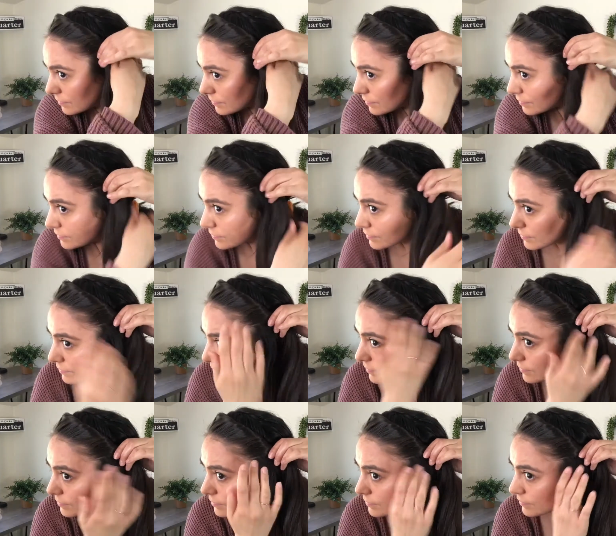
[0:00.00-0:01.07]

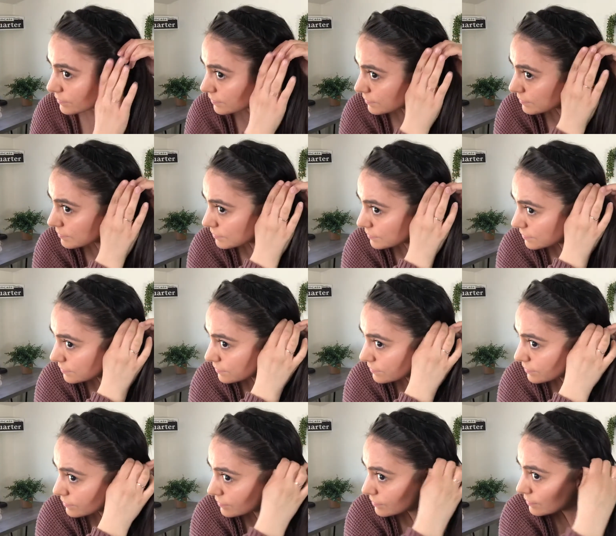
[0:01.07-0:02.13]

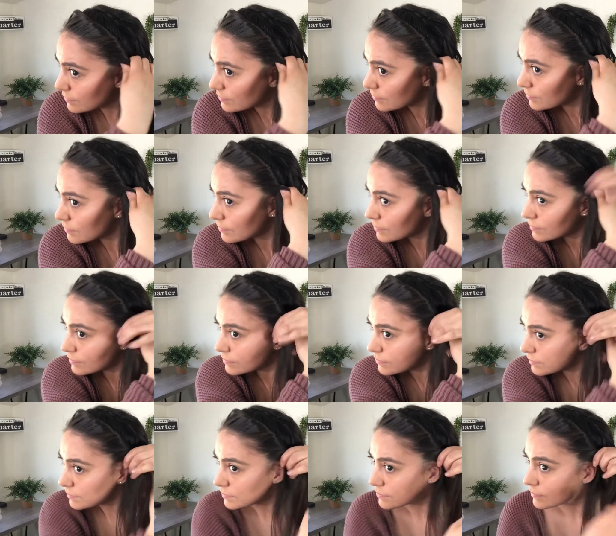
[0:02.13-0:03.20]

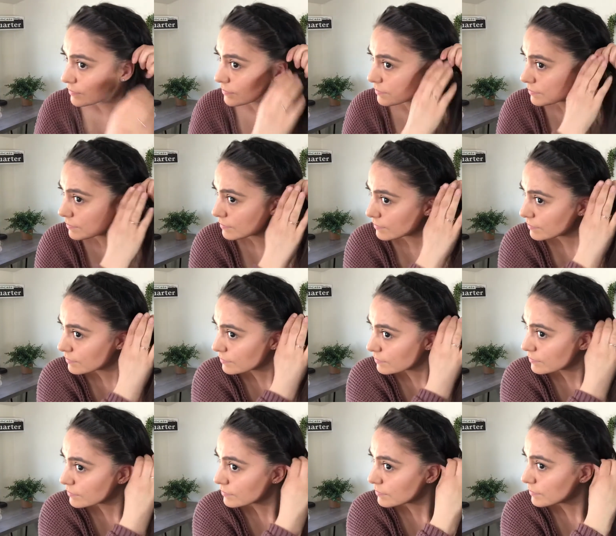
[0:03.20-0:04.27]

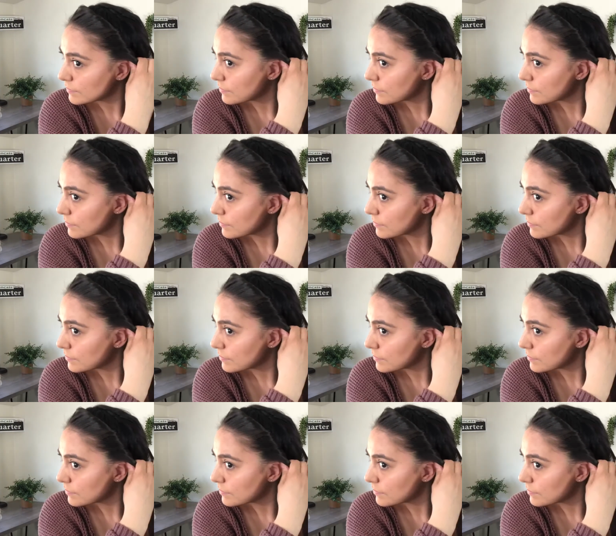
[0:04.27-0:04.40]
Nobody speaks.